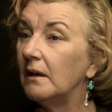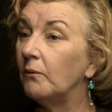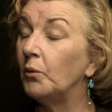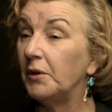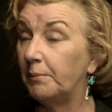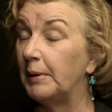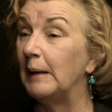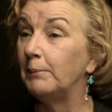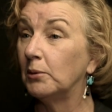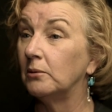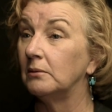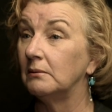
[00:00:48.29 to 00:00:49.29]
with
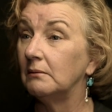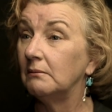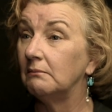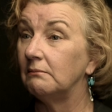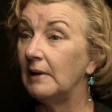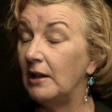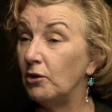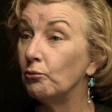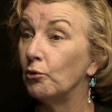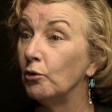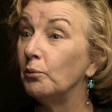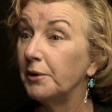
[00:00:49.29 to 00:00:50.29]
people in the
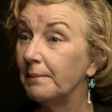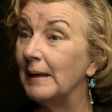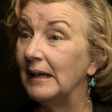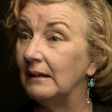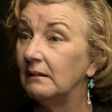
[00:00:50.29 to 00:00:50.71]
room with me.